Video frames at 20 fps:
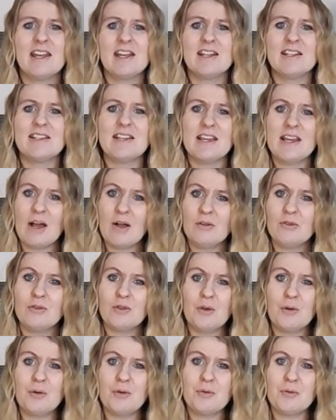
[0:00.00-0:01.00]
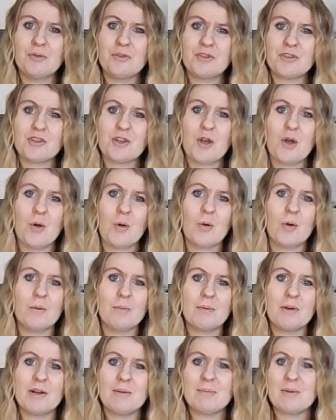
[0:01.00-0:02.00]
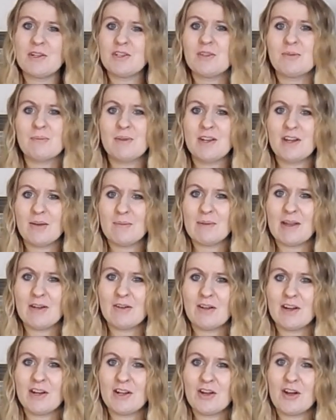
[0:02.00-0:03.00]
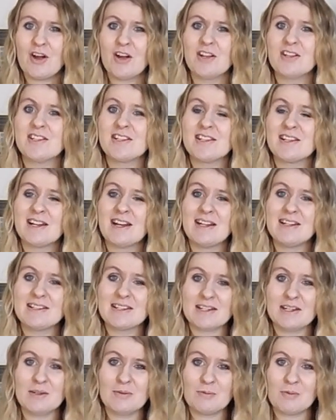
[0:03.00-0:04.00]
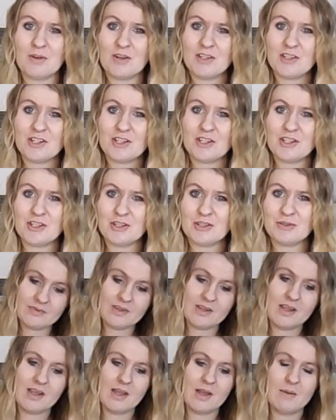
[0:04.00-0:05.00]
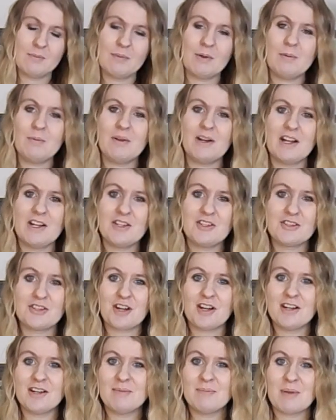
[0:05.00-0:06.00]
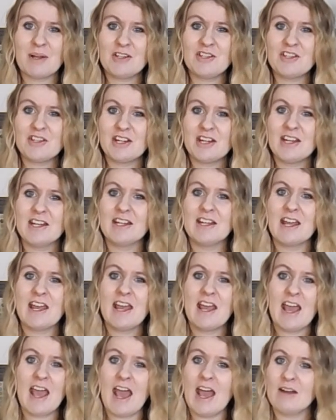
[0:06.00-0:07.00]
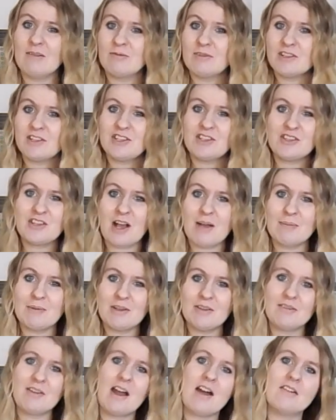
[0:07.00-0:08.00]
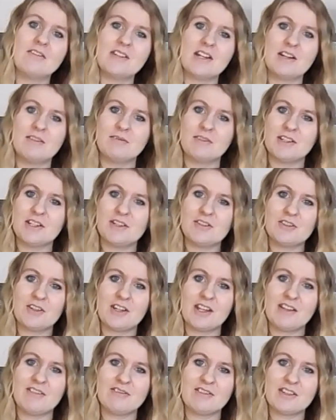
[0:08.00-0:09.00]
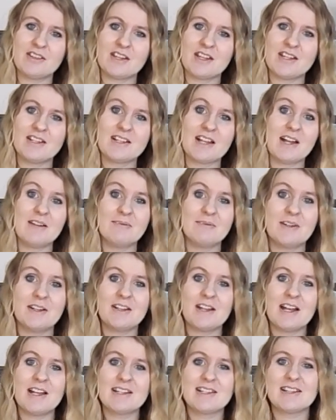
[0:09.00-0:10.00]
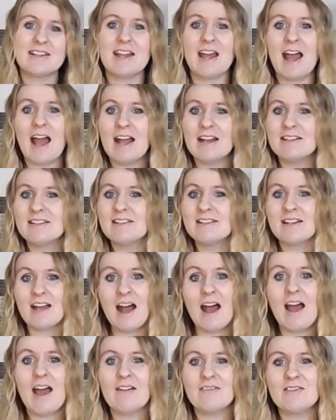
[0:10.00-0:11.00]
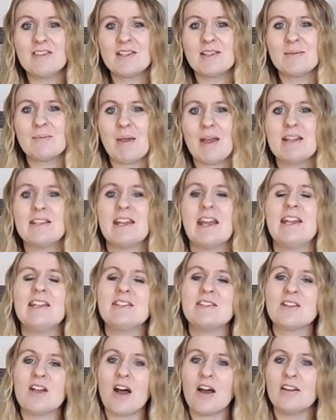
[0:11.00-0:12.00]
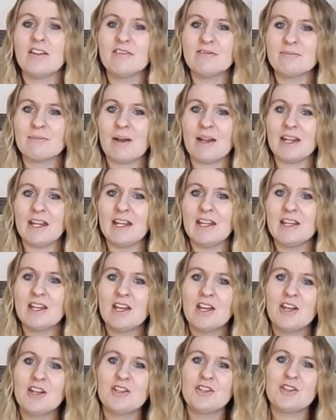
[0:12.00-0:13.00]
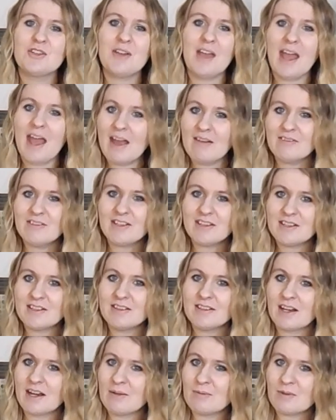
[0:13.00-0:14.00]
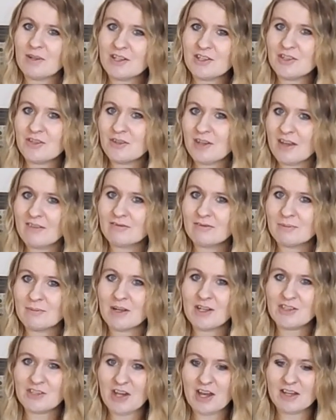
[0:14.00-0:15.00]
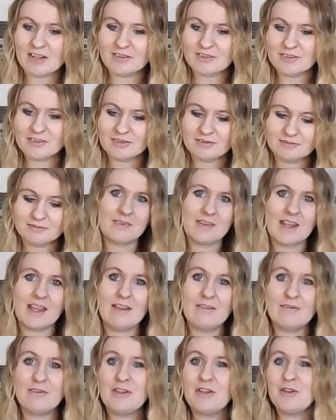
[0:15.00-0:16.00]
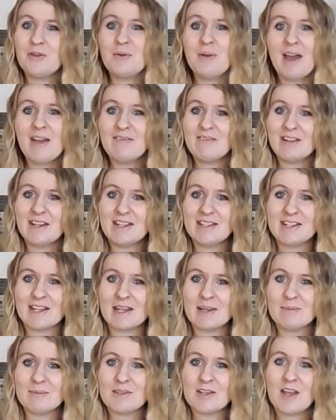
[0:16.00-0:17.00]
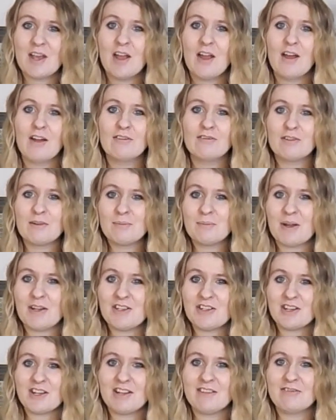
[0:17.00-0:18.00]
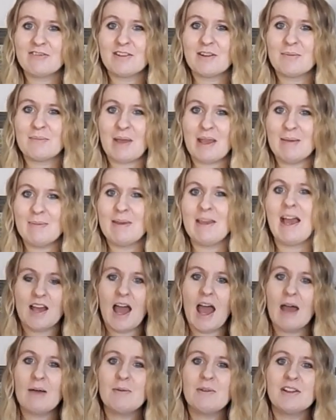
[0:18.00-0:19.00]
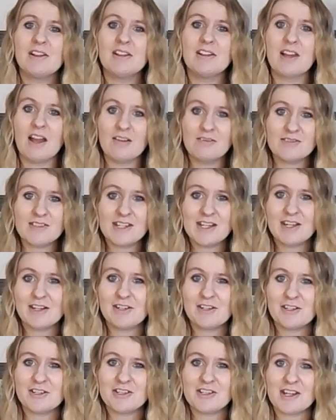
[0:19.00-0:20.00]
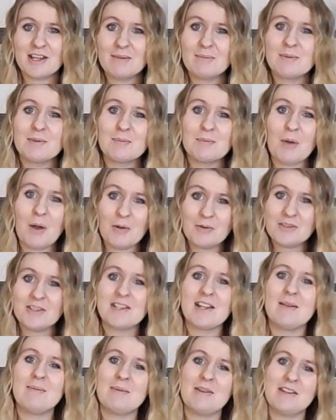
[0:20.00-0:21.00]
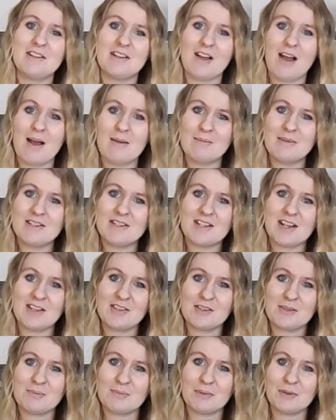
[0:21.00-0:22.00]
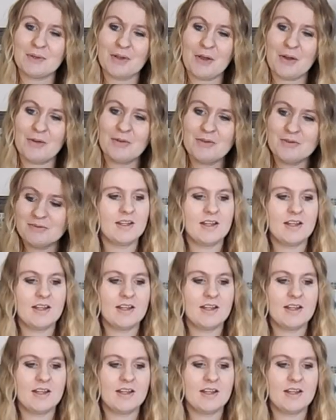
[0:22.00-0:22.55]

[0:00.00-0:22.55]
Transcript: take out loans or put a bunch of money on my credit cards that I didn't want to do. But when I started budgeting and really shopping around and really looking for things, I realized that I did not have to spend a ton of money to get everything that I wanted to get for my child. If you have any tips for budgeting for a baby, I would love to hear your tips. Post them in the comments section below.